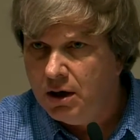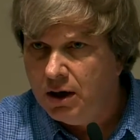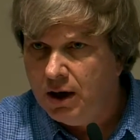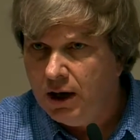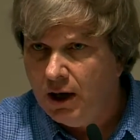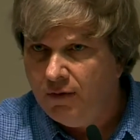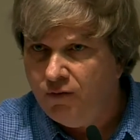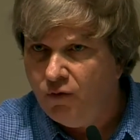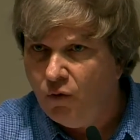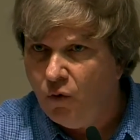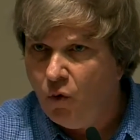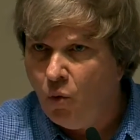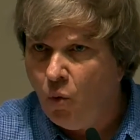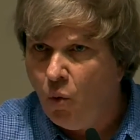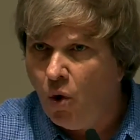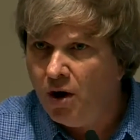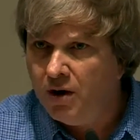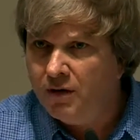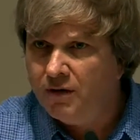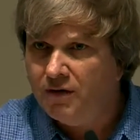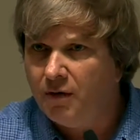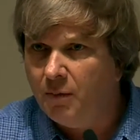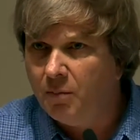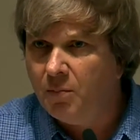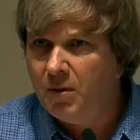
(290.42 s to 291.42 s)
If we
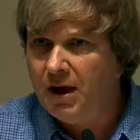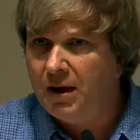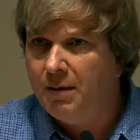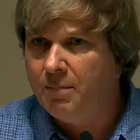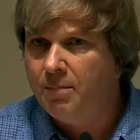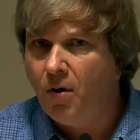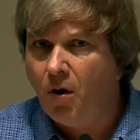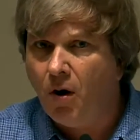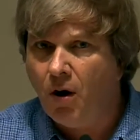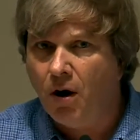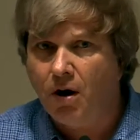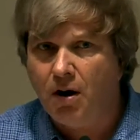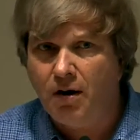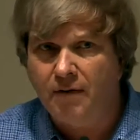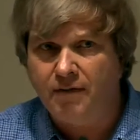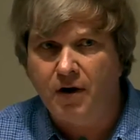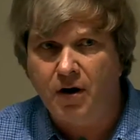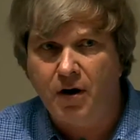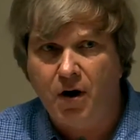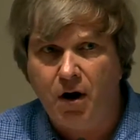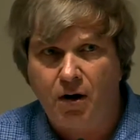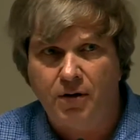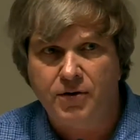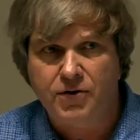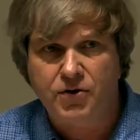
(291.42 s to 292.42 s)
want to be part of a
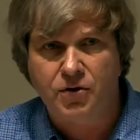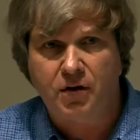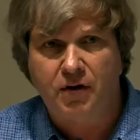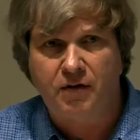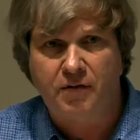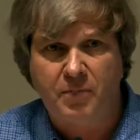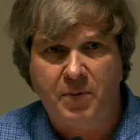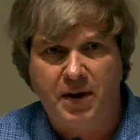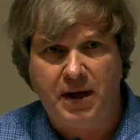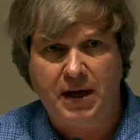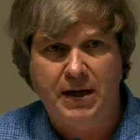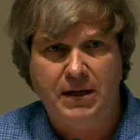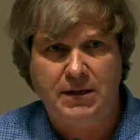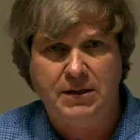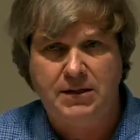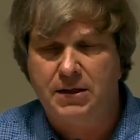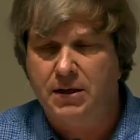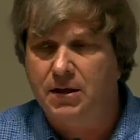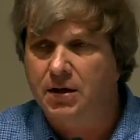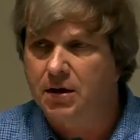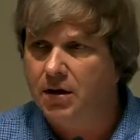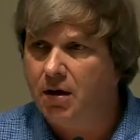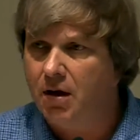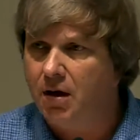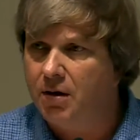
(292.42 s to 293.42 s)
culture of peace
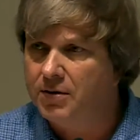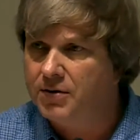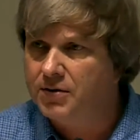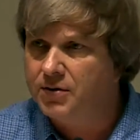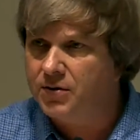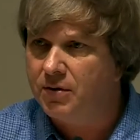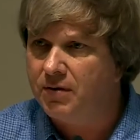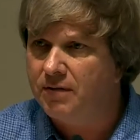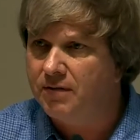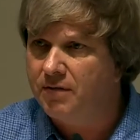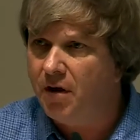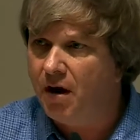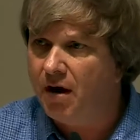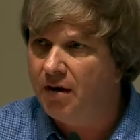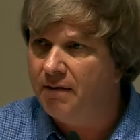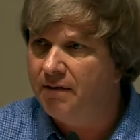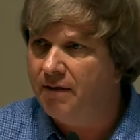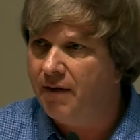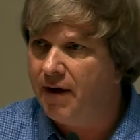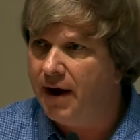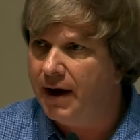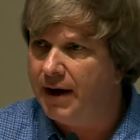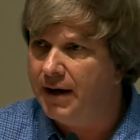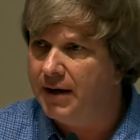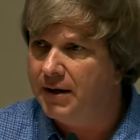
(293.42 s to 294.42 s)
and a culture of
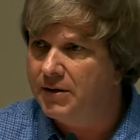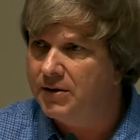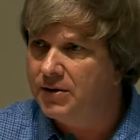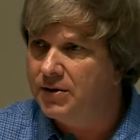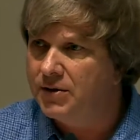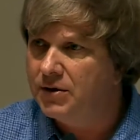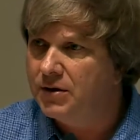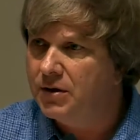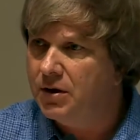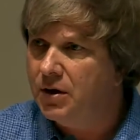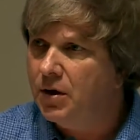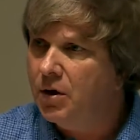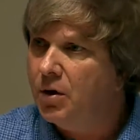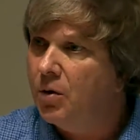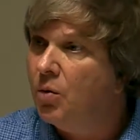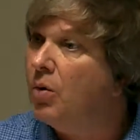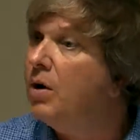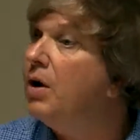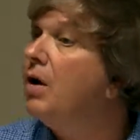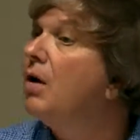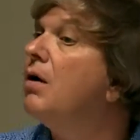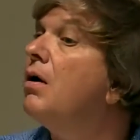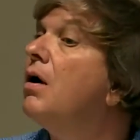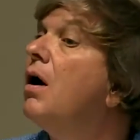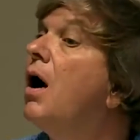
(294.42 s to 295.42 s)
nonviolence,
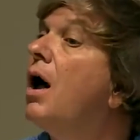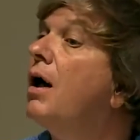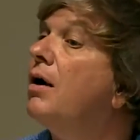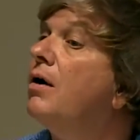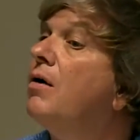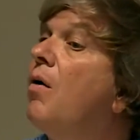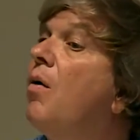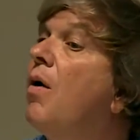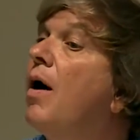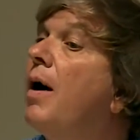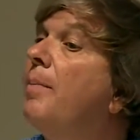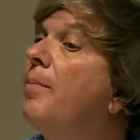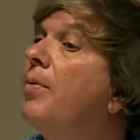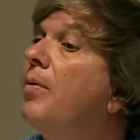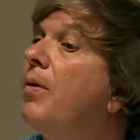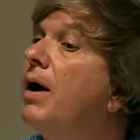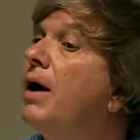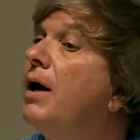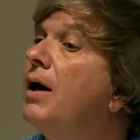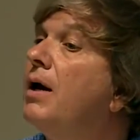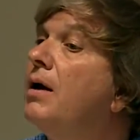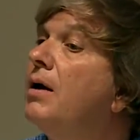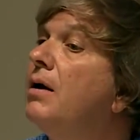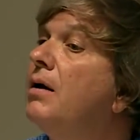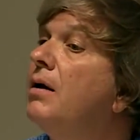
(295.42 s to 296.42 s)
we are
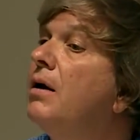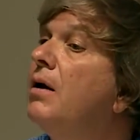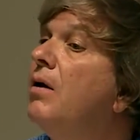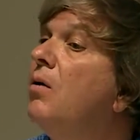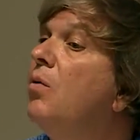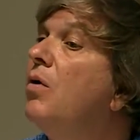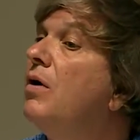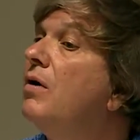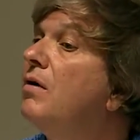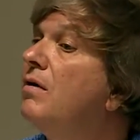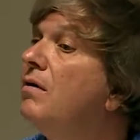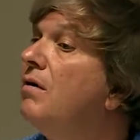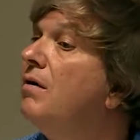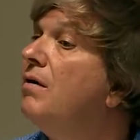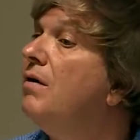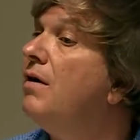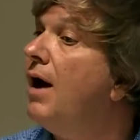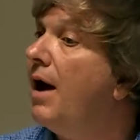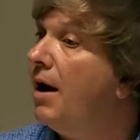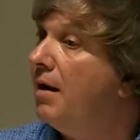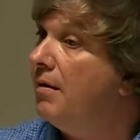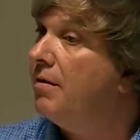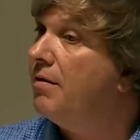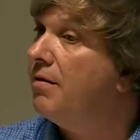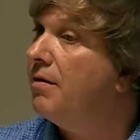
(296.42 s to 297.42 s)
non-cooperating with
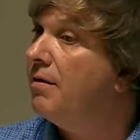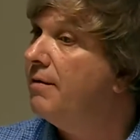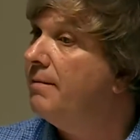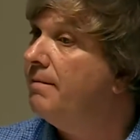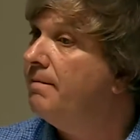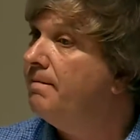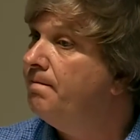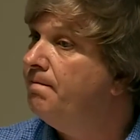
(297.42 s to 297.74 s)
death.